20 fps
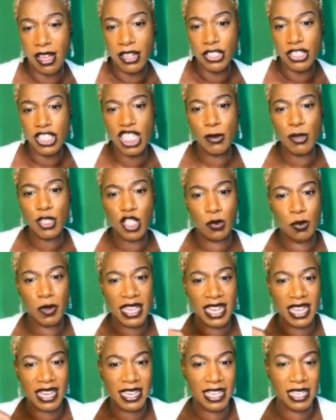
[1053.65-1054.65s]
She was
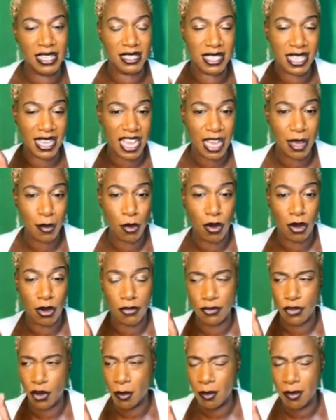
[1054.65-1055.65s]
speaking to him
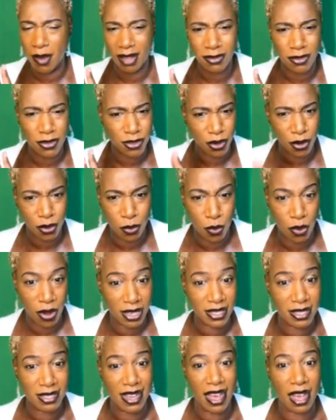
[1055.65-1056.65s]
for months on
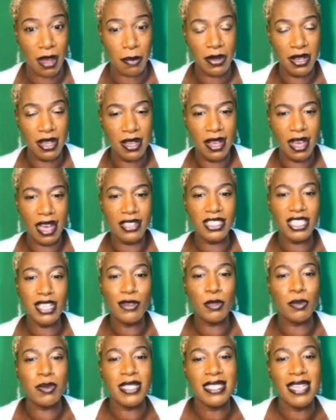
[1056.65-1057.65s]
WhatsApp and she
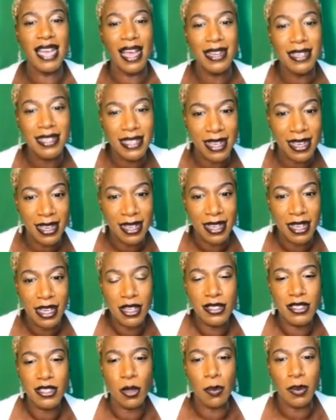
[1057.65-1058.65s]
was pretending
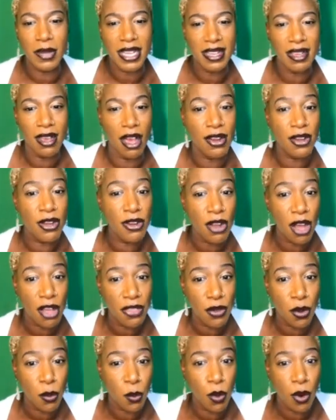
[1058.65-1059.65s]
to be
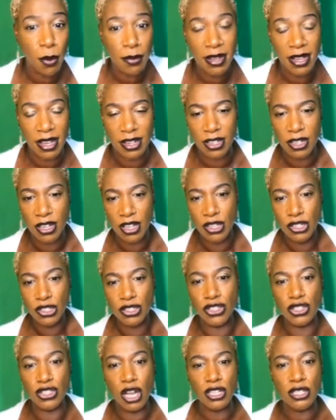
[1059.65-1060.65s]
another woman
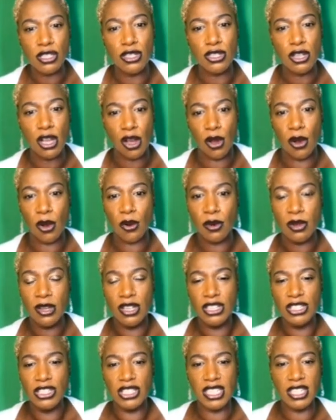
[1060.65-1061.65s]
just so
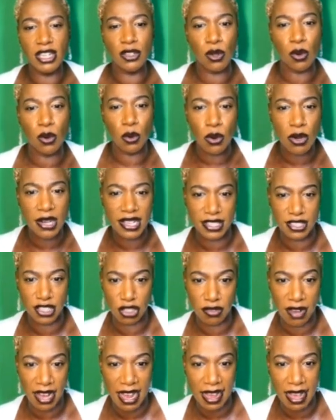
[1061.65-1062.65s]
she could
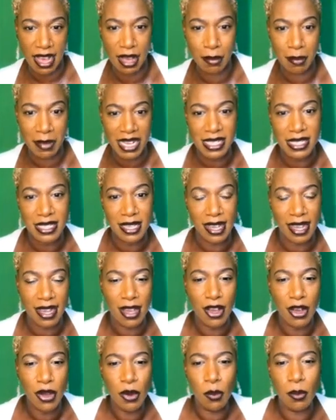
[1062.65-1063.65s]
orchestrate a
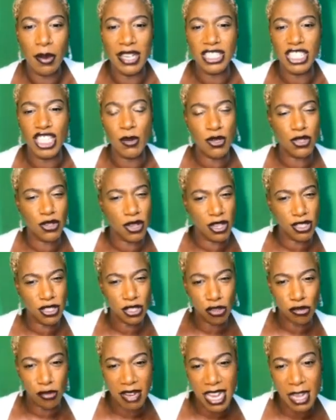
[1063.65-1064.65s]
meeting where she was going to
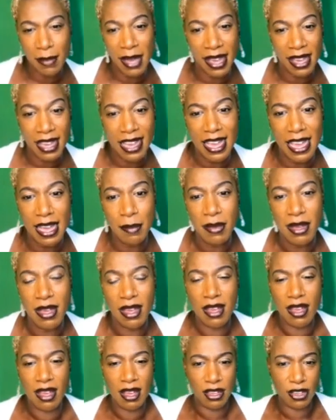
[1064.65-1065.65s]
scream at him
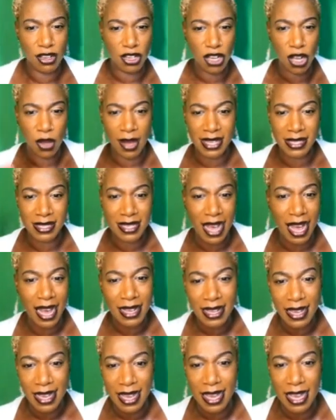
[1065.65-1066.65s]
you know,
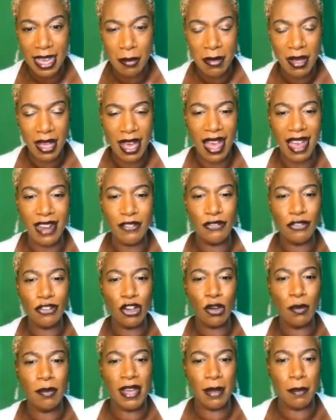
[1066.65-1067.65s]
attack him and
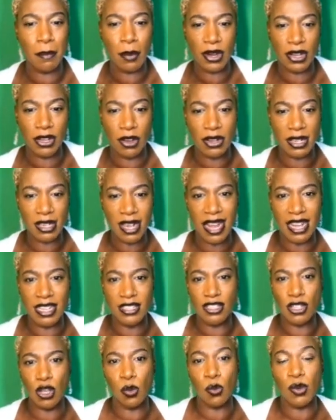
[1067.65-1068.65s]
film it and put it online.
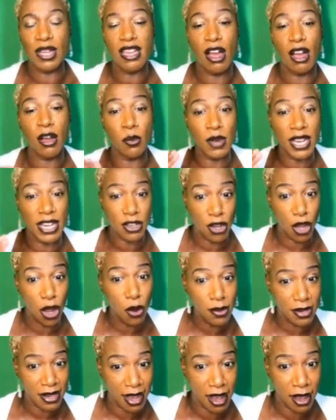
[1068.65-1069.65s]
So we are we
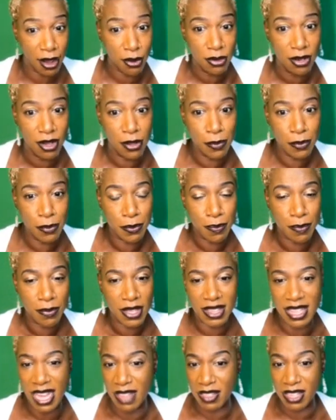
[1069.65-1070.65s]
know now
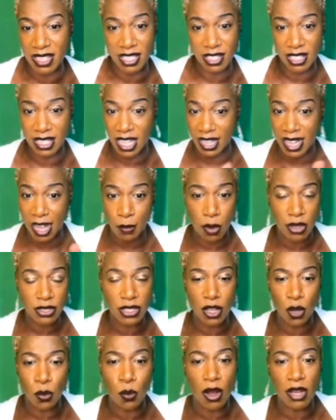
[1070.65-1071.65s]
that this isn't that, that
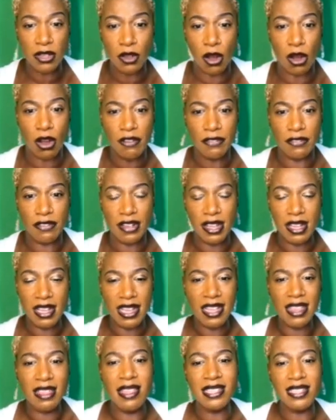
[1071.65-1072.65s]
wasn't a one-off.
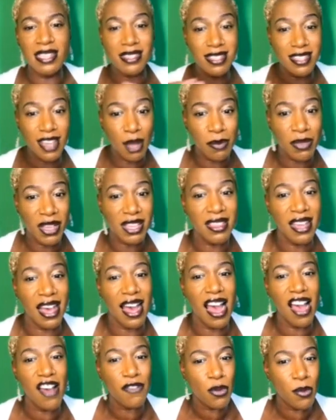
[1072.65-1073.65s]
This is something that
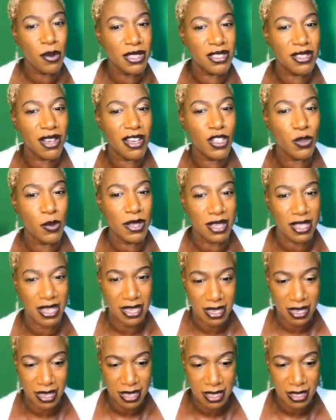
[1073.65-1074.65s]
Afua does with
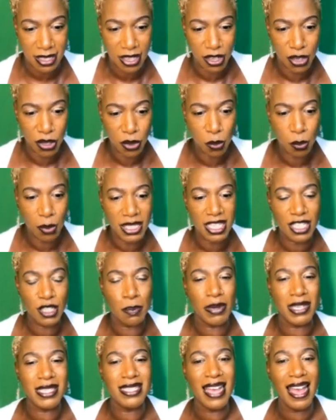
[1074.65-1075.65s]
ease, which is
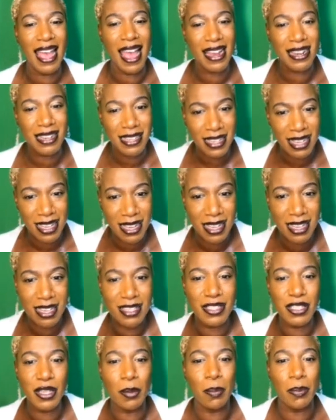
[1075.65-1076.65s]
pretending
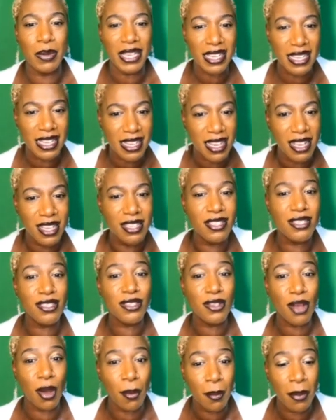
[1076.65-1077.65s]
to be
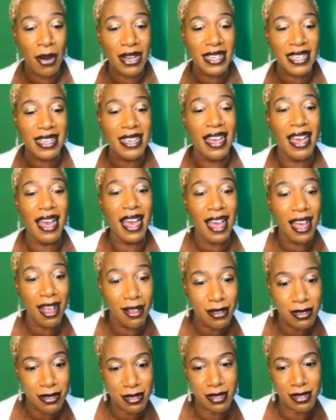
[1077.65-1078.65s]
somebody
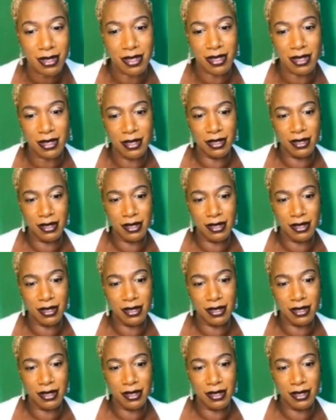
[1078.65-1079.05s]
else.